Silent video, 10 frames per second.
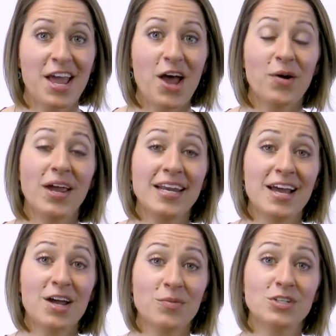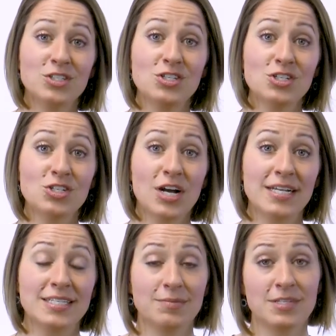Okay, now I want you to try
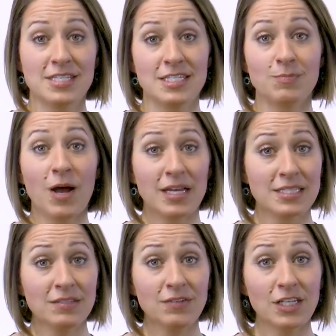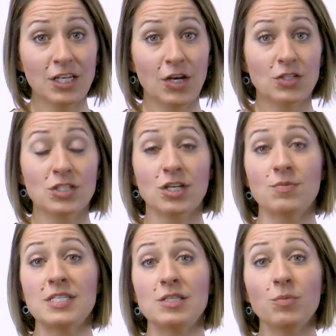some of these. Pause the video. There's going to
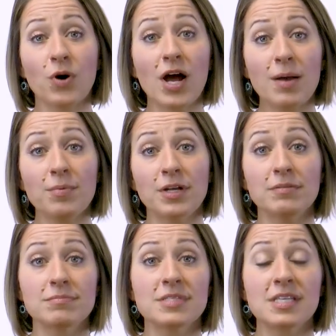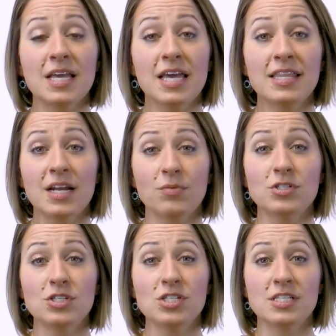be some problems that I
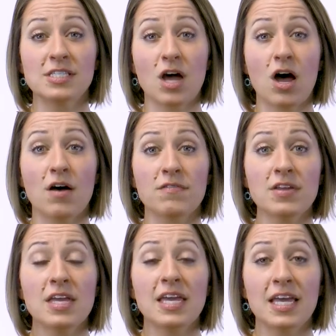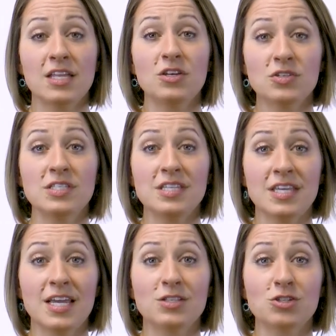want you to solve, and then you'll see
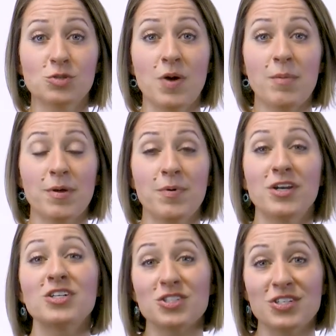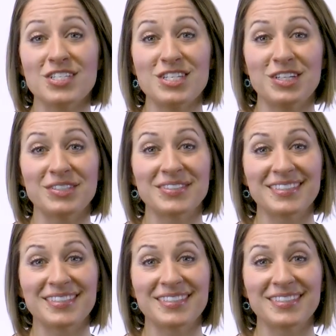the answers pop up on your screen too.